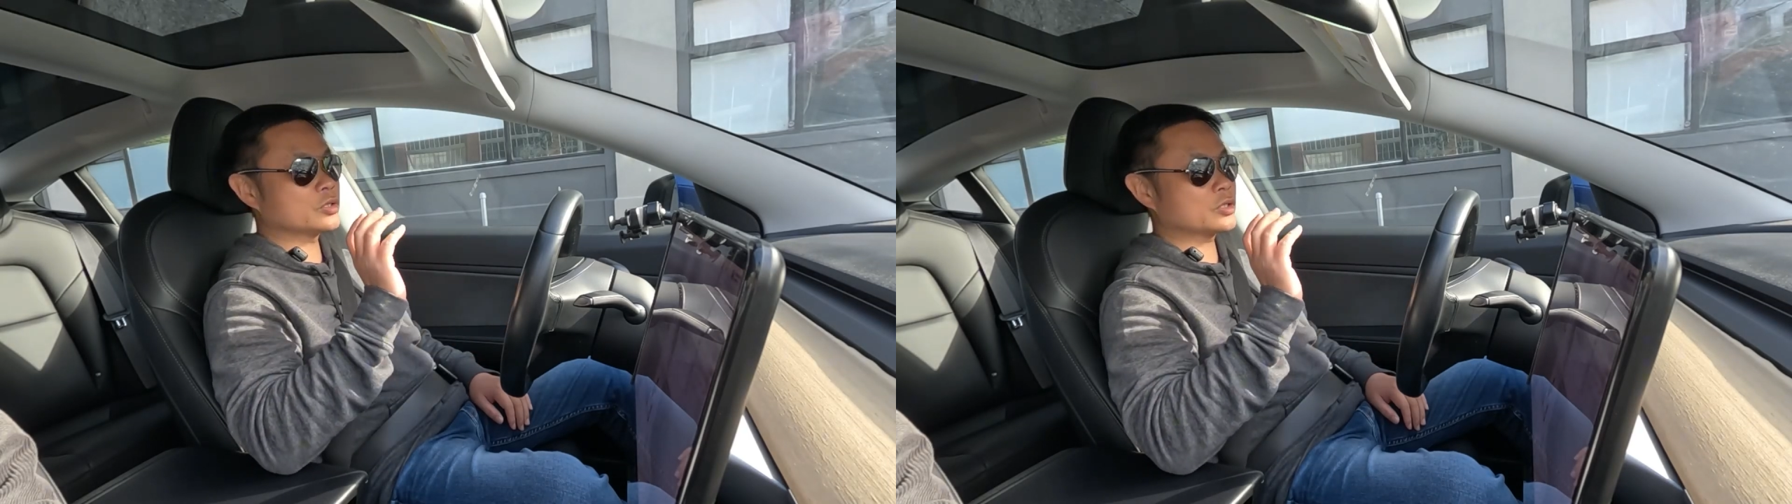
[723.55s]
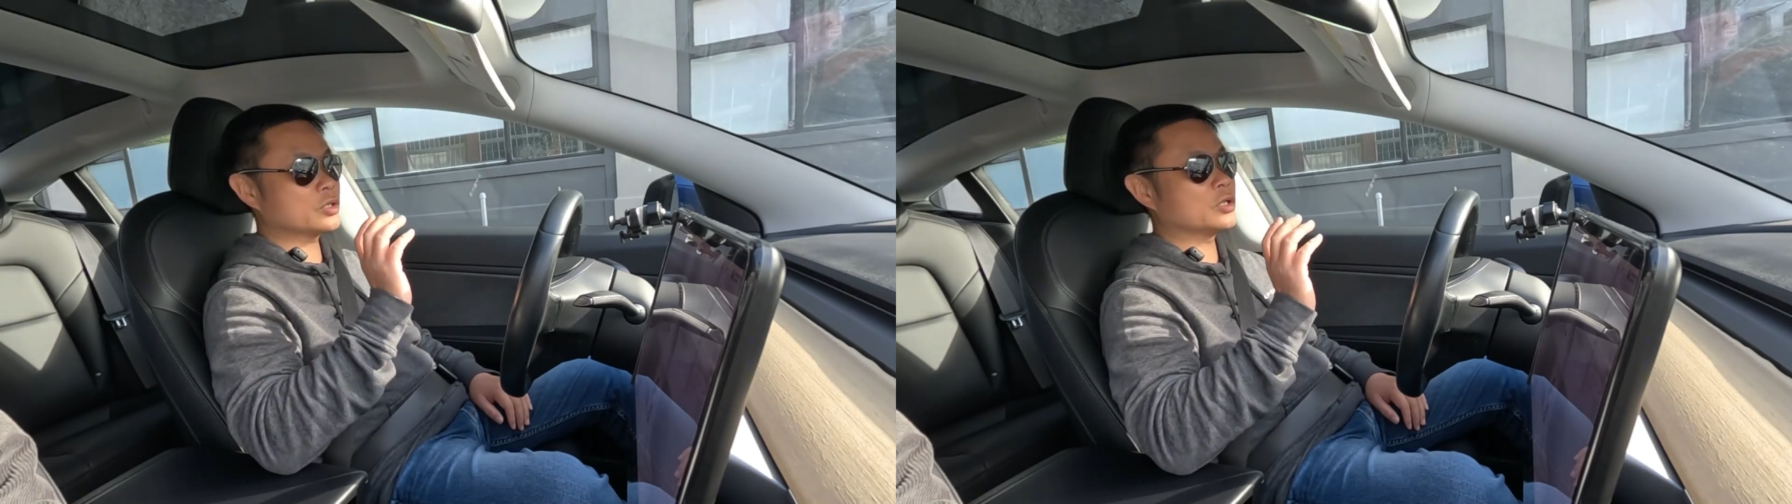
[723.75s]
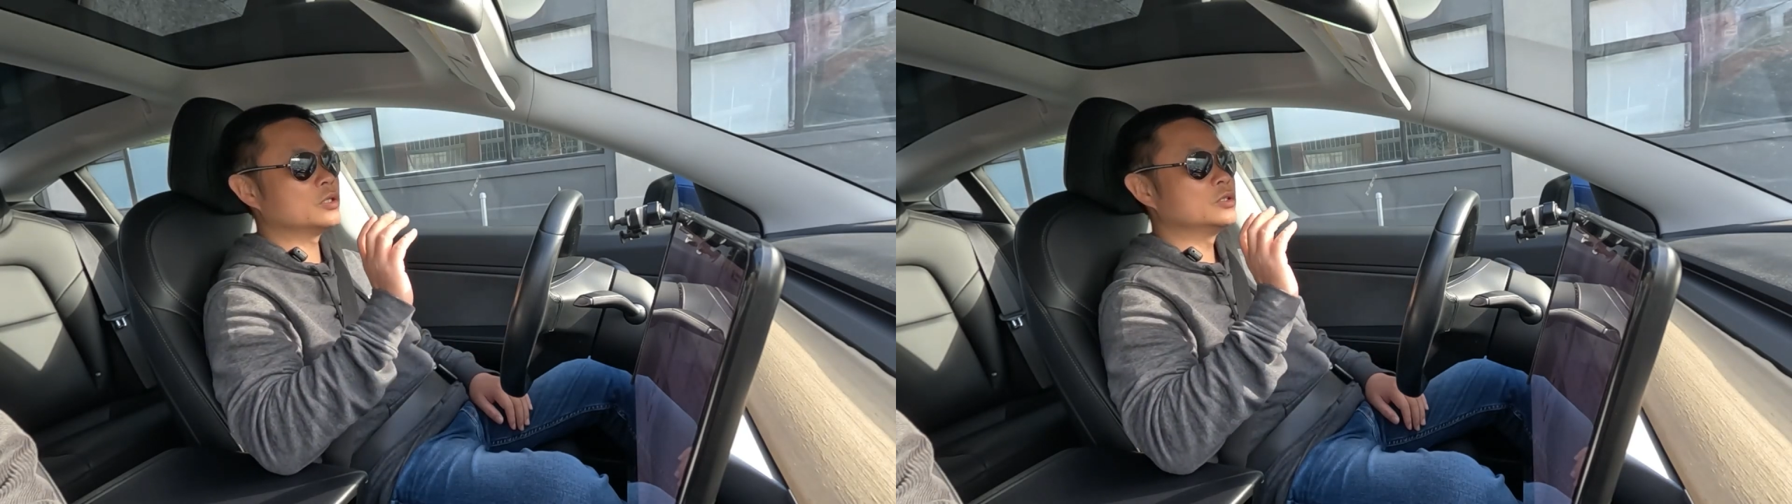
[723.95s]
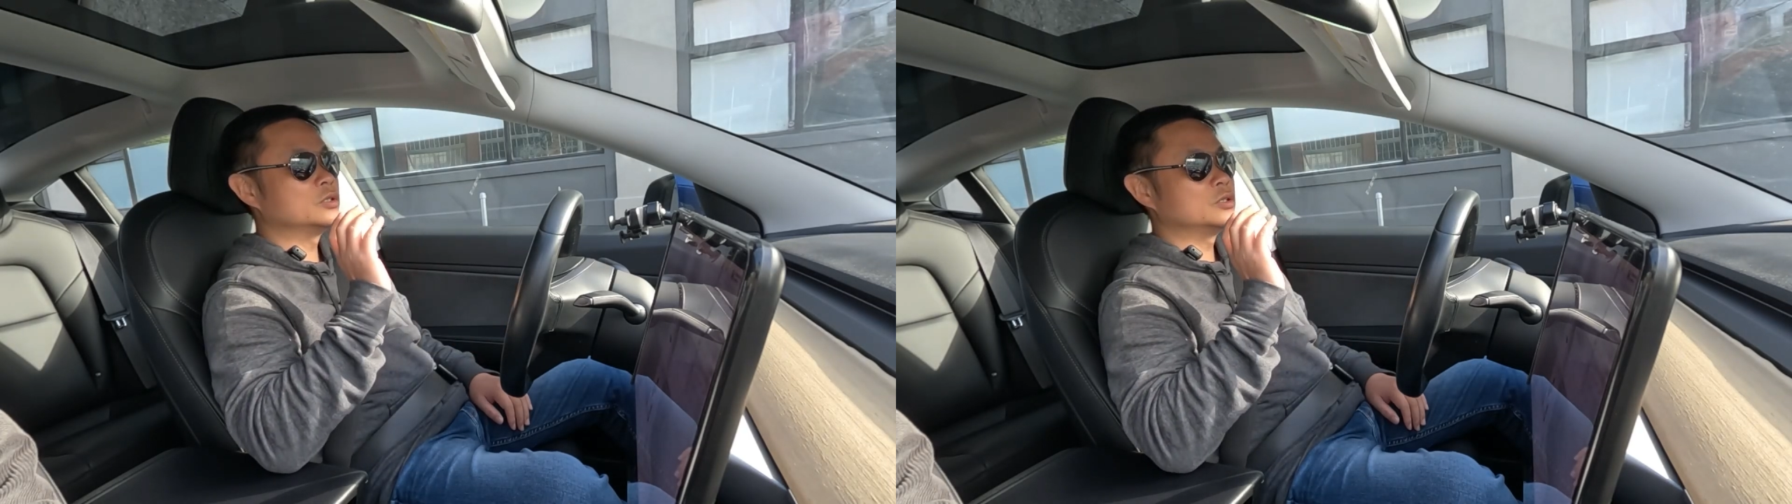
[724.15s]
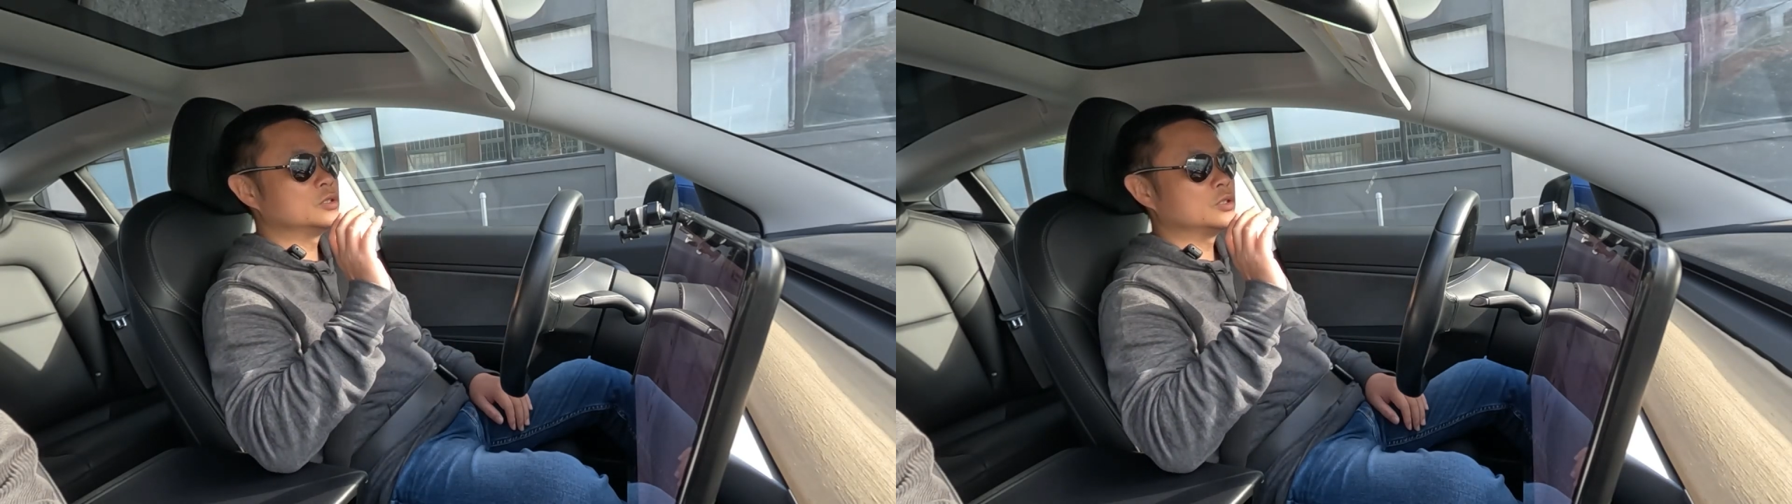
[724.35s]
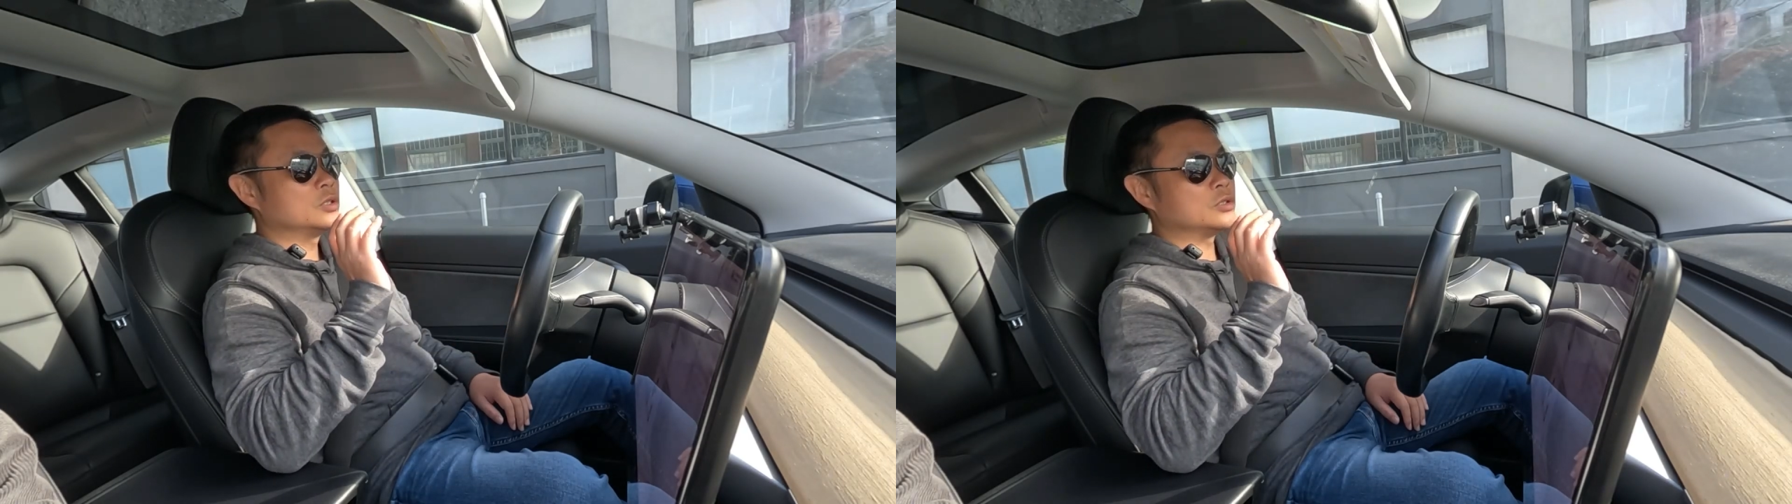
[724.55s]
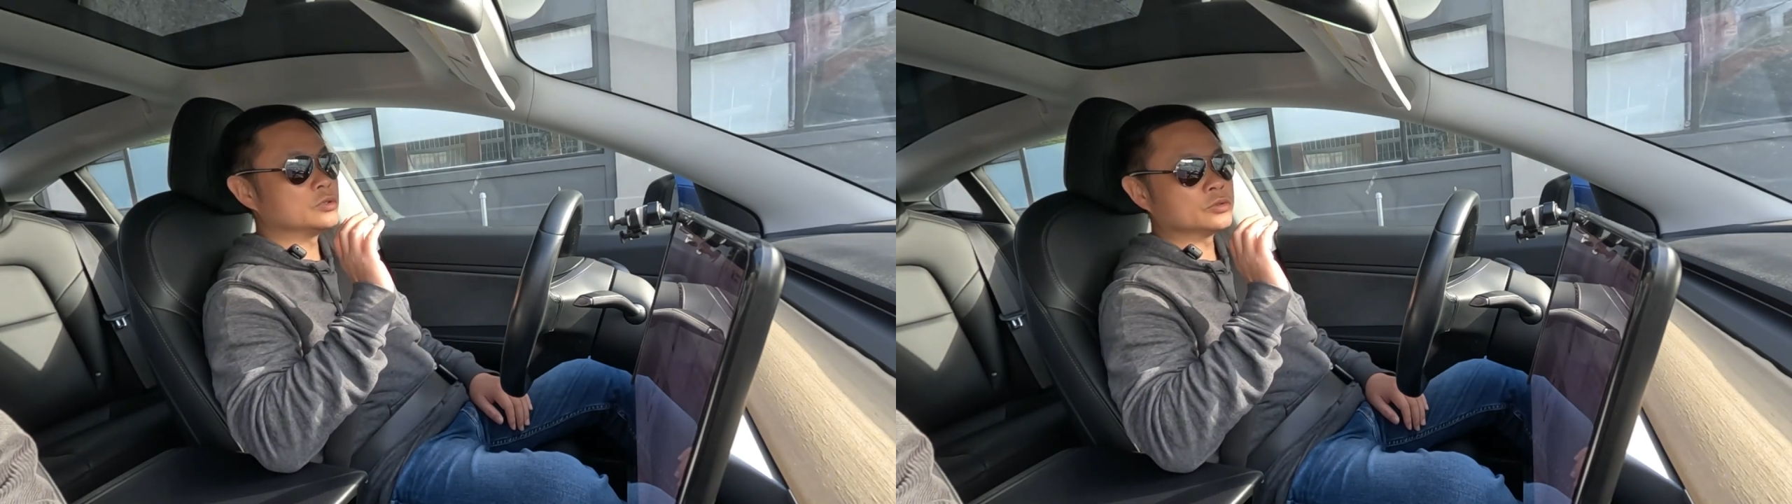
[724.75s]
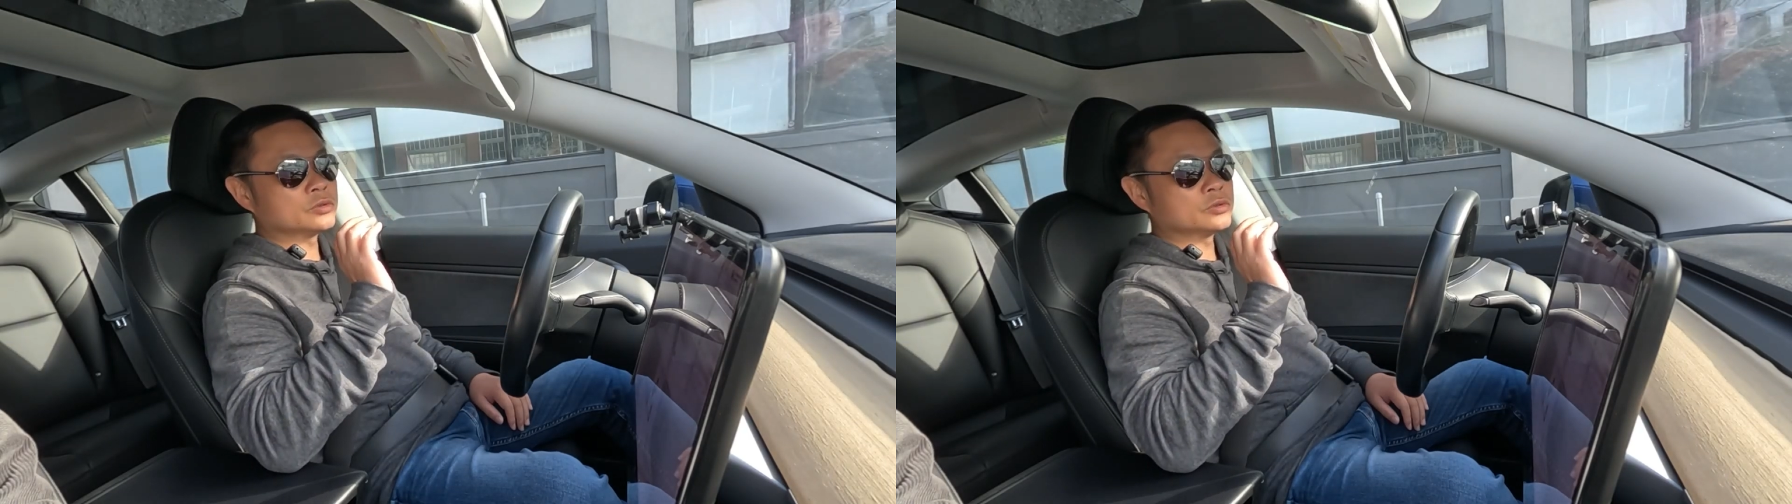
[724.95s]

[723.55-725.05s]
to let people or cars